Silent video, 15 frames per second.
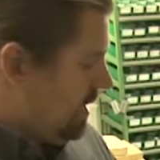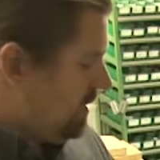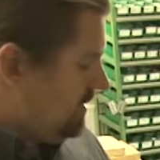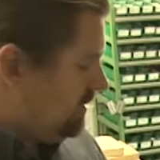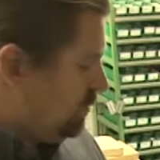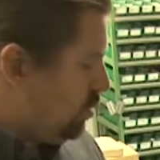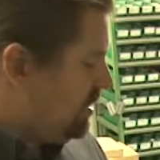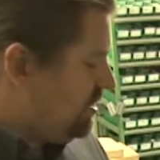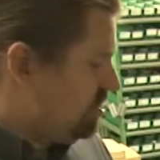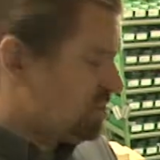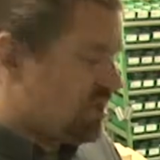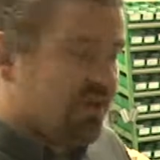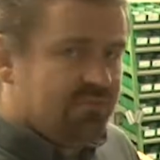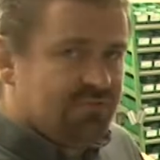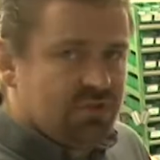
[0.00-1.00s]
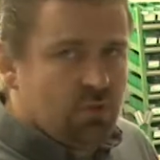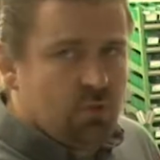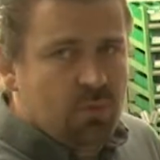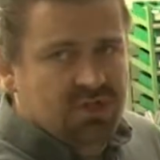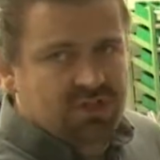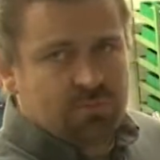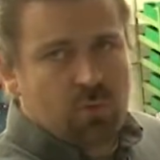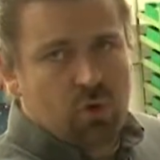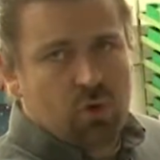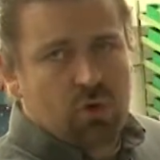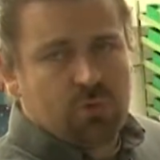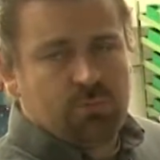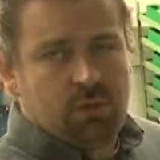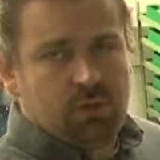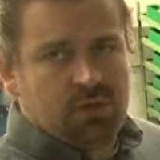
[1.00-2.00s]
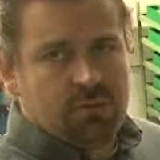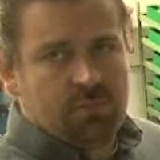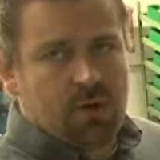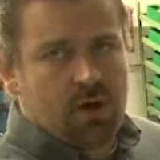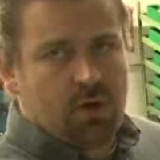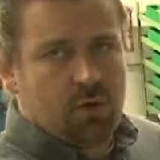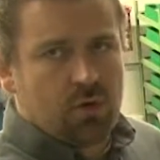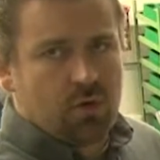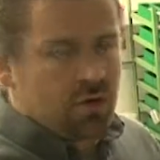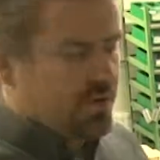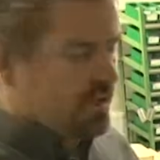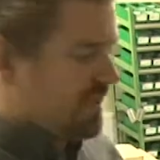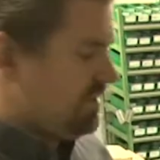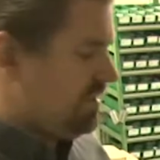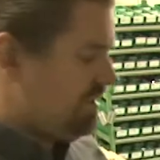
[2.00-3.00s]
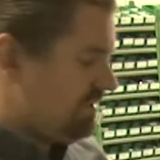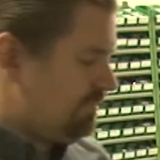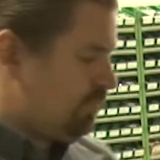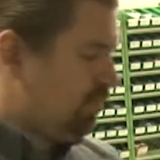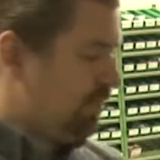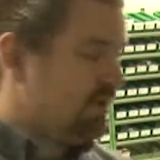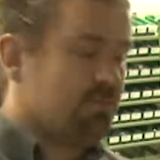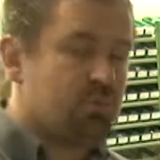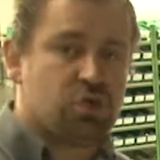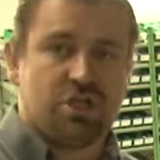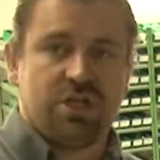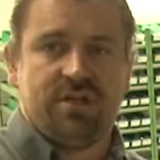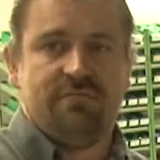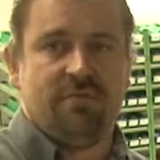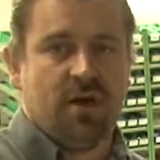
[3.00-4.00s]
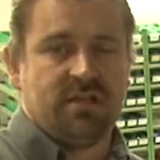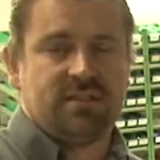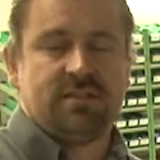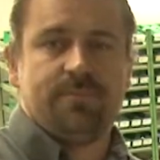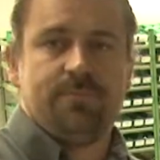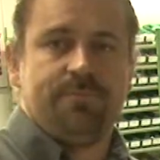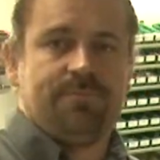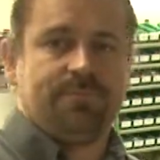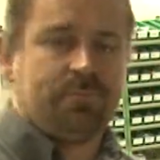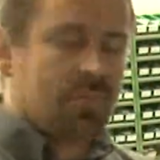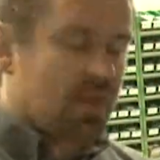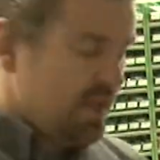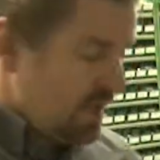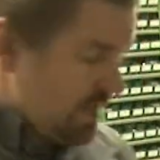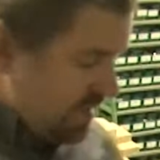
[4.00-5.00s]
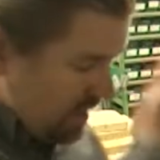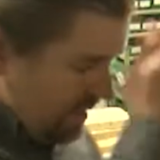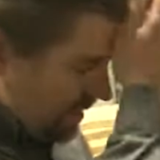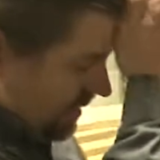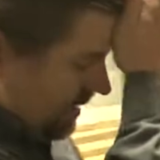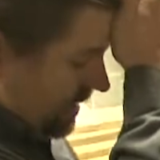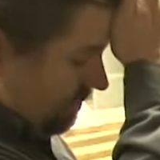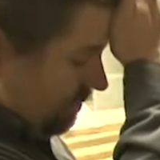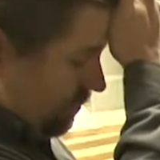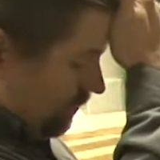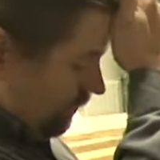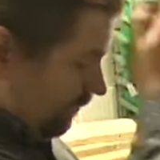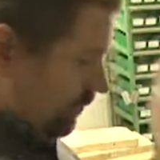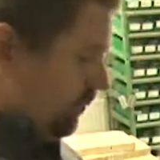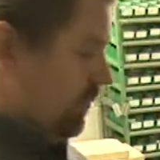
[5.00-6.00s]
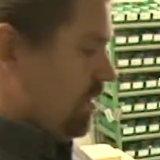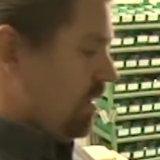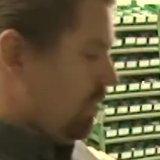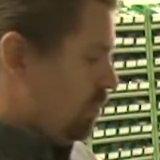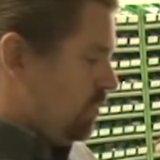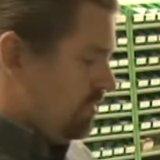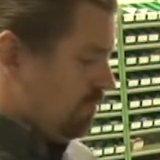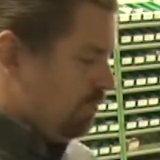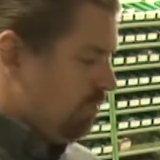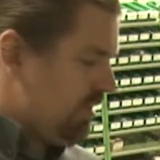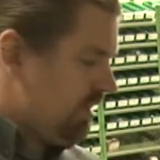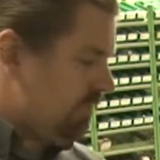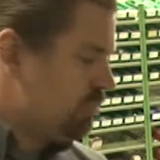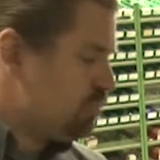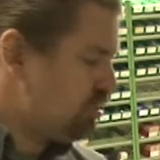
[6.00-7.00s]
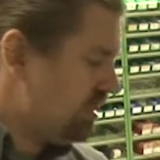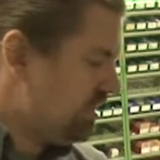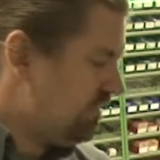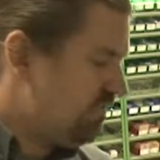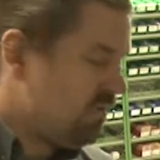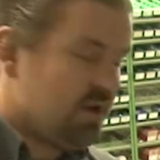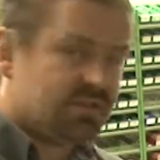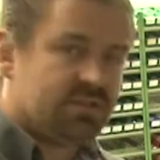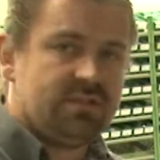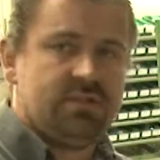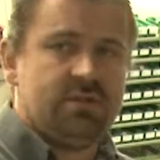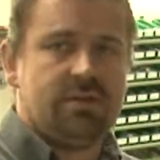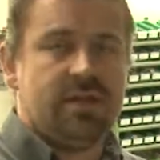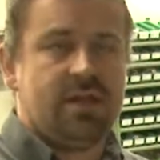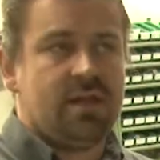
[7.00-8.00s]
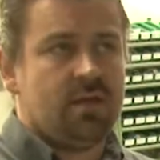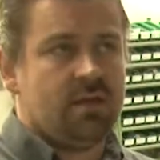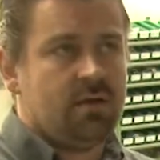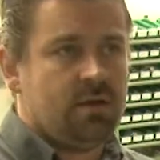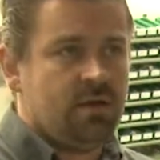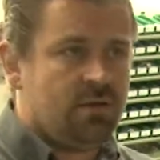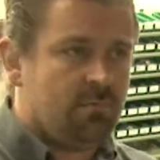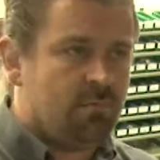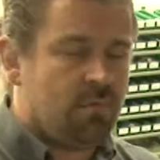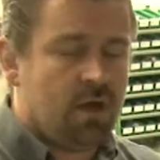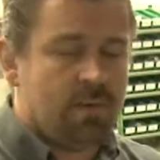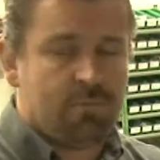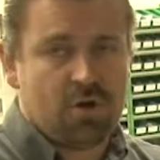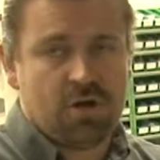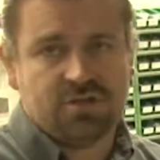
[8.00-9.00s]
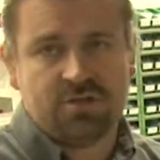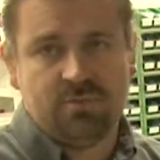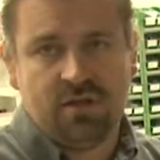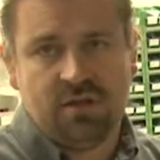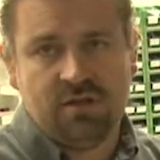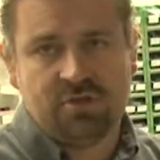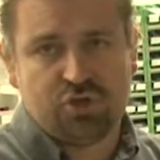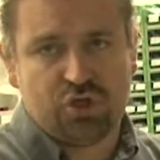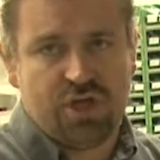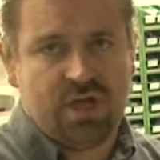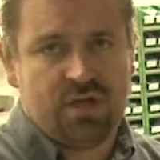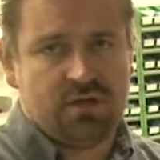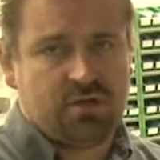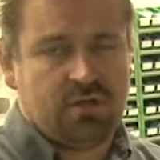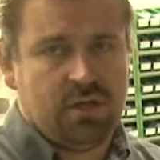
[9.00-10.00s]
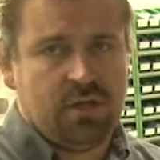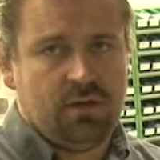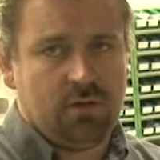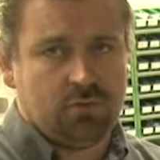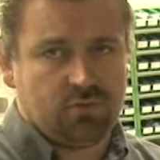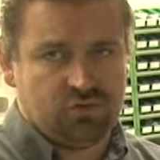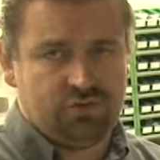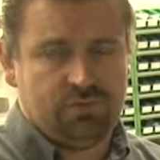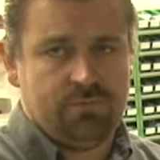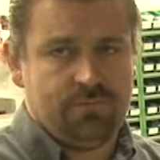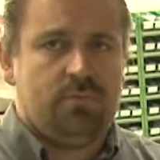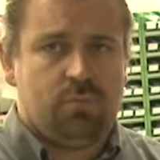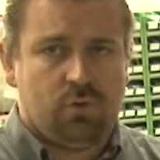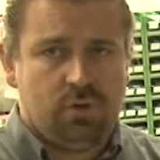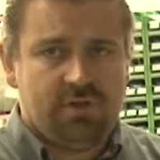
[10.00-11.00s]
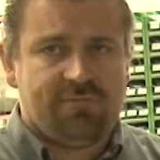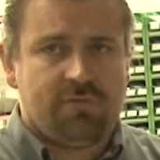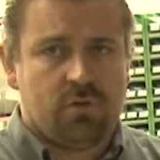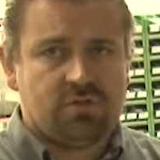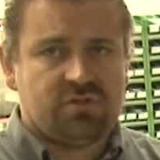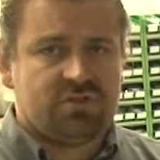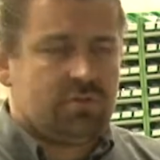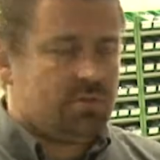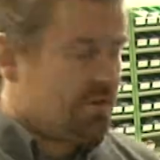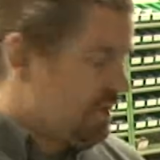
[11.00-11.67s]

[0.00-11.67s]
this winch gives you much more pulling power than this pulling and pushing device. With the pulling and pushing device you can get approximately 300 kilos pulling force,